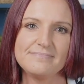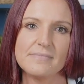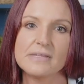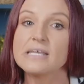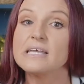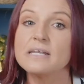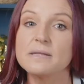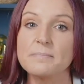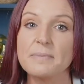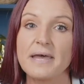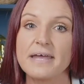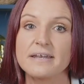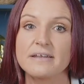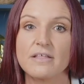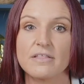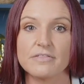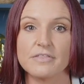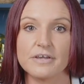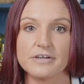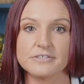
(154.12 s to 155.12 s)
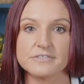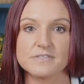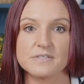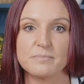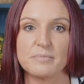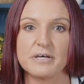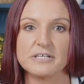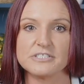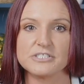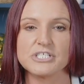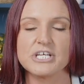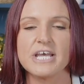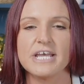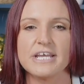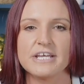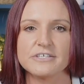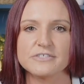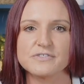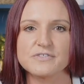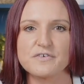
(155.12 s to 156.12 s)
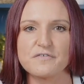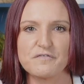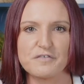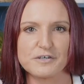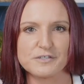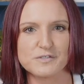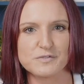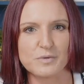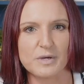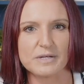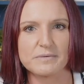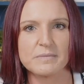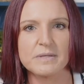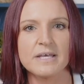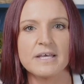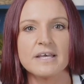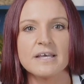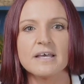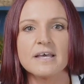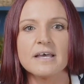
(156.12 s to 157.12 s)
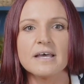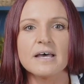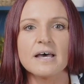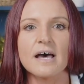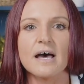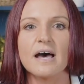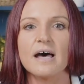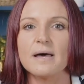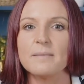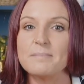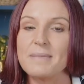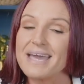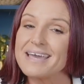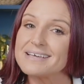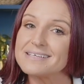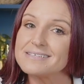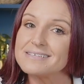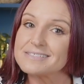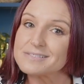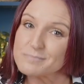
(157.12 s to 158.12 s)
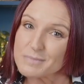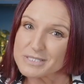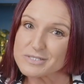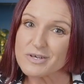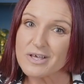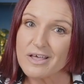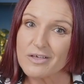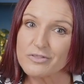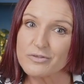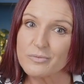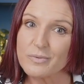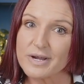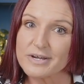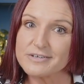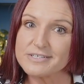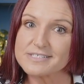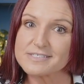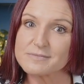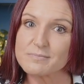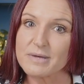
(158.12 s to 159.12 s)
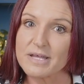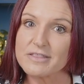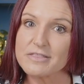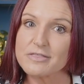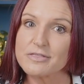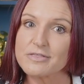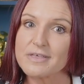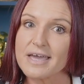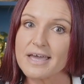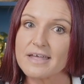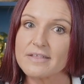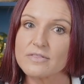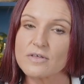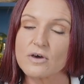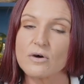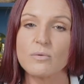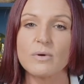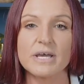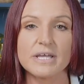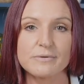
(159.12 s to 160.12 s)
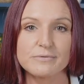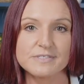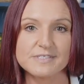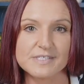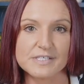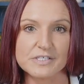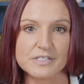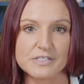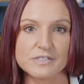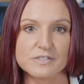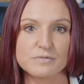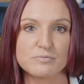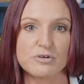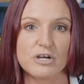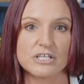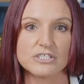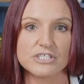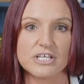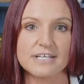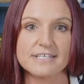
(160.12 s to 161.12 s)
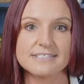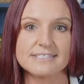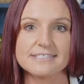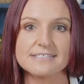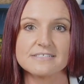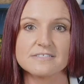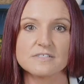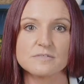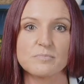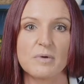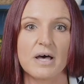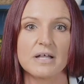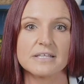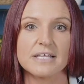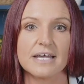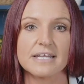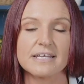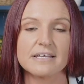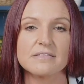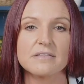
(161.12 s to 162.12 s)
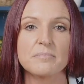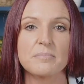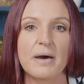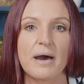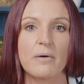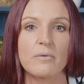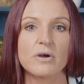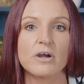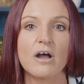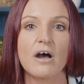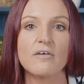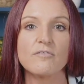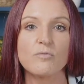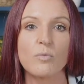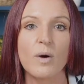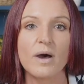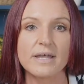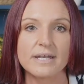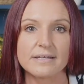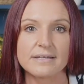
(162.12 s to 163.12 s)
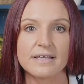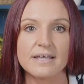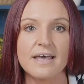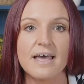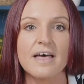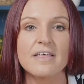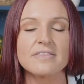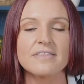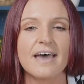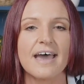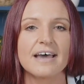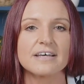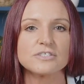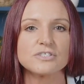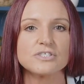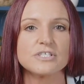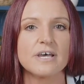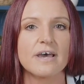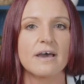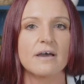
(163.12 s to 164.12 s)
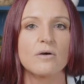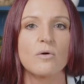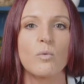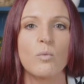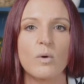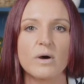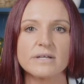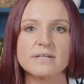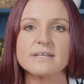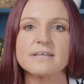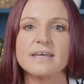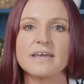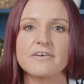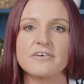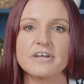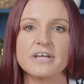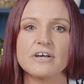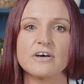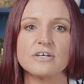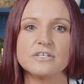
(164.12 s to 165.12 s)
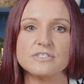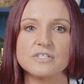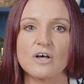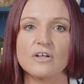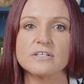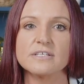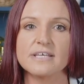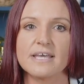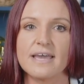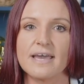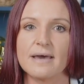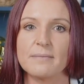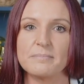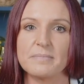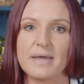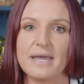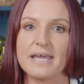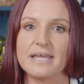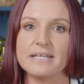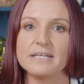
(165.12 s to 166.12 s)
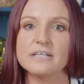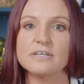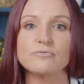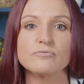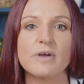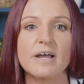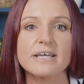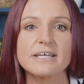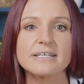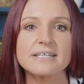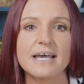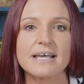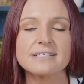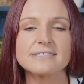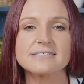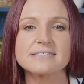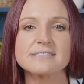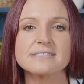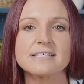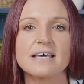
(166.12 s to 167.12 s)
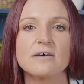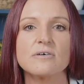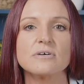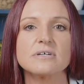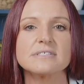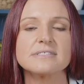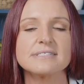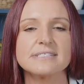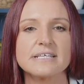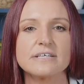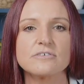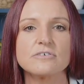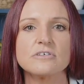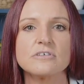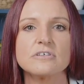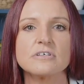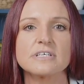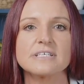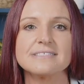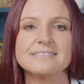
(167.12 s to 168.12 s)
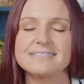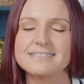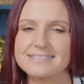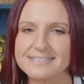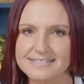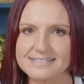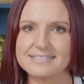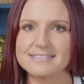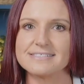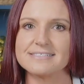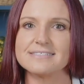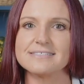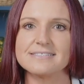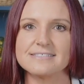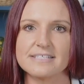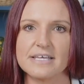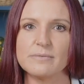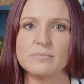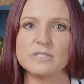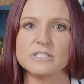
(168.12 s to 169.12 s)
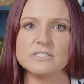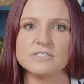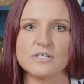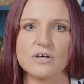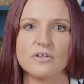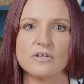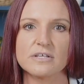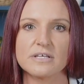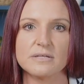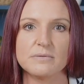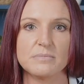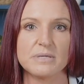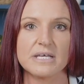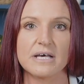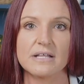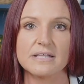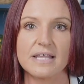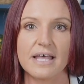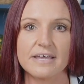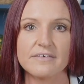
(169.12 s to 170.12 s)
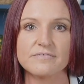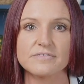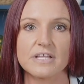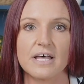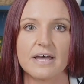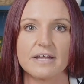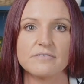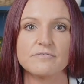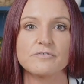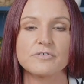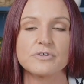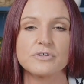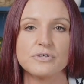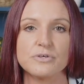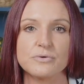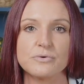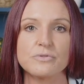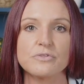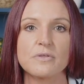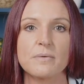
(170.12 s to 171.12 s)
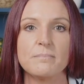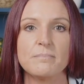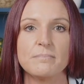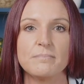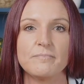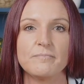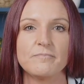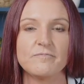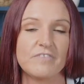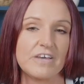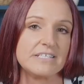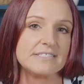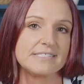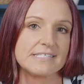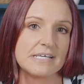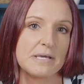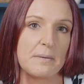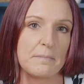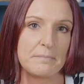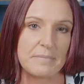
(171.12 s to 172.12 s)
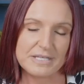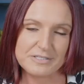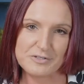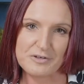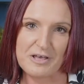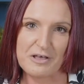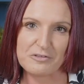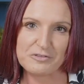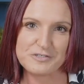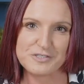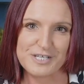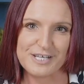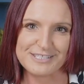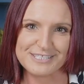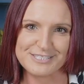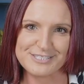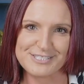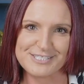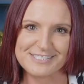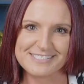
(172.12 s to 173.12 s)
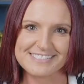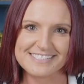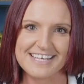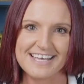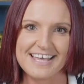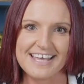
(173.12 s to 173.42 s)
Get a pen, there's a bunch. Here's the first one. May is Mental Health Awareness Month, and the Kauai Resilience Project is spotlighting the power of one. The hashtag One Caring Adult campaign recognizes how a single, consistent, stable adult can be a lifeline for youth facing mental health challenges.